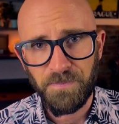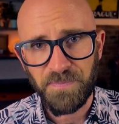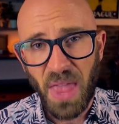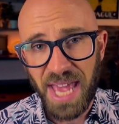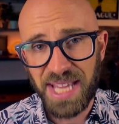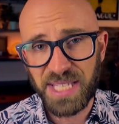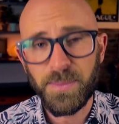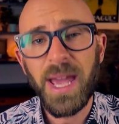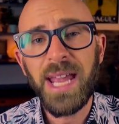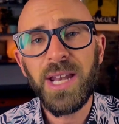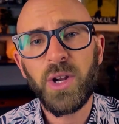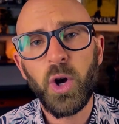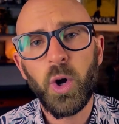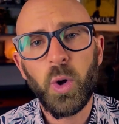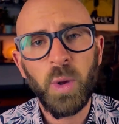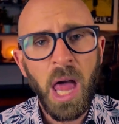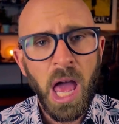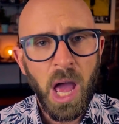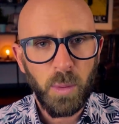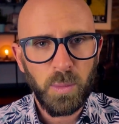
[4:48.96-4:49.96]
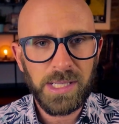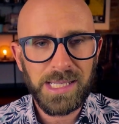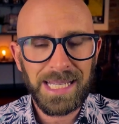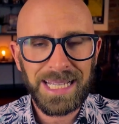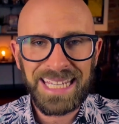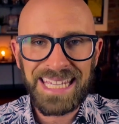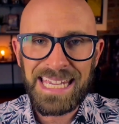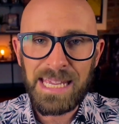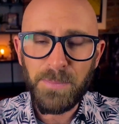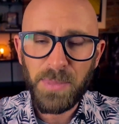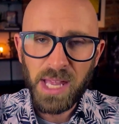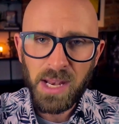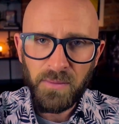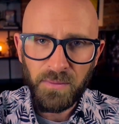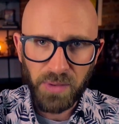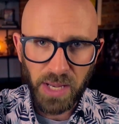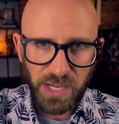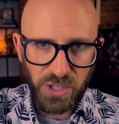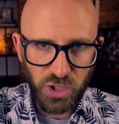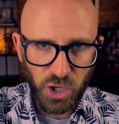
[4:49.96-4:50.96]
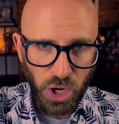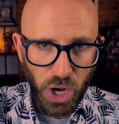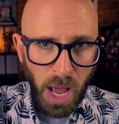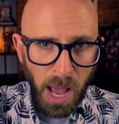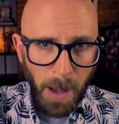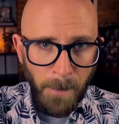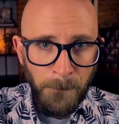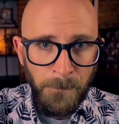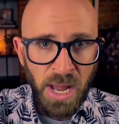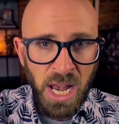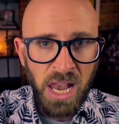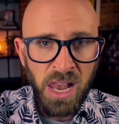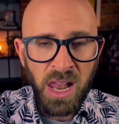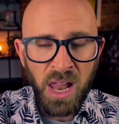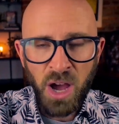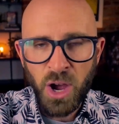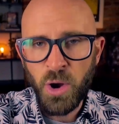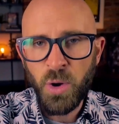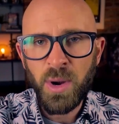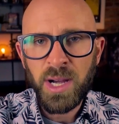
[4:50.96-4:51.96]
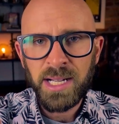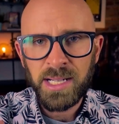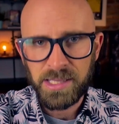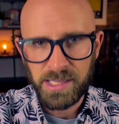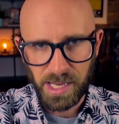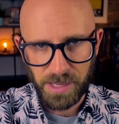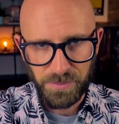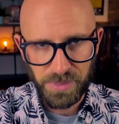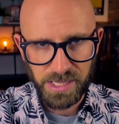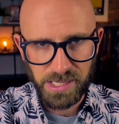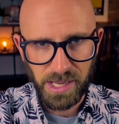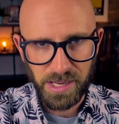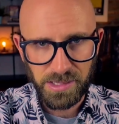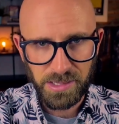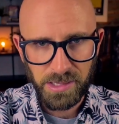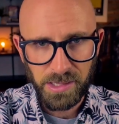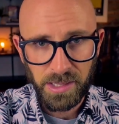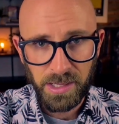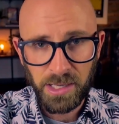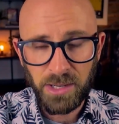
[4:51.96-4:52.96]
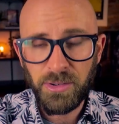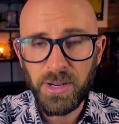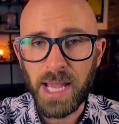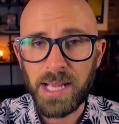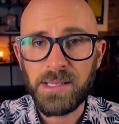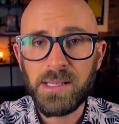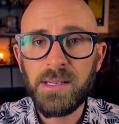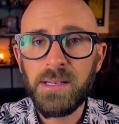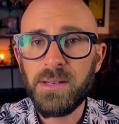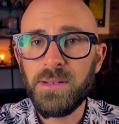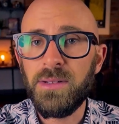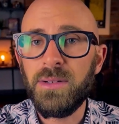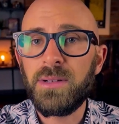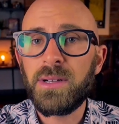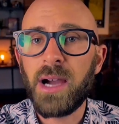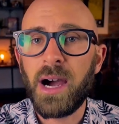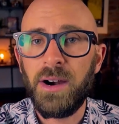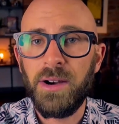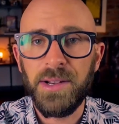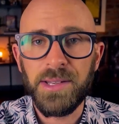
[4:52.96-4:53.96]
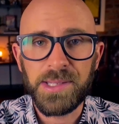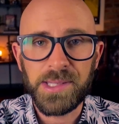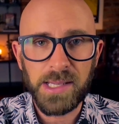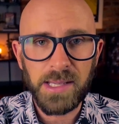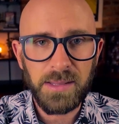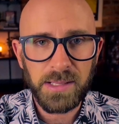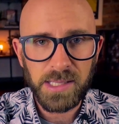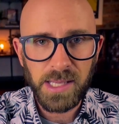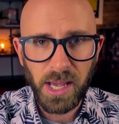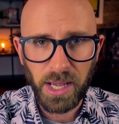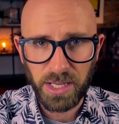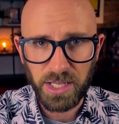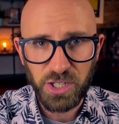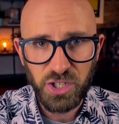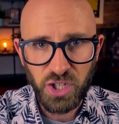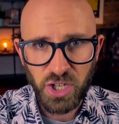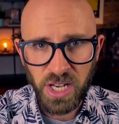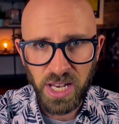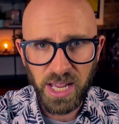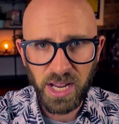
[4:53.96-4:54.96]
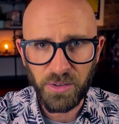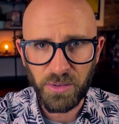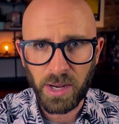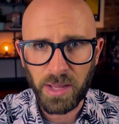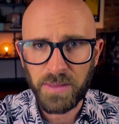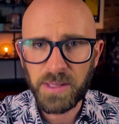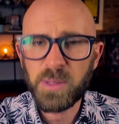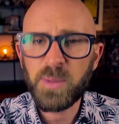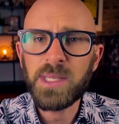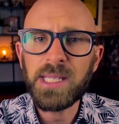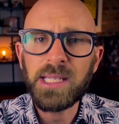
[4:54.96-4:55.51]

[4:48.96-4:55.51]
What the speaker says: His main goal was to keep inflation below 10%. He created a new currency, the Turkish Lira. This was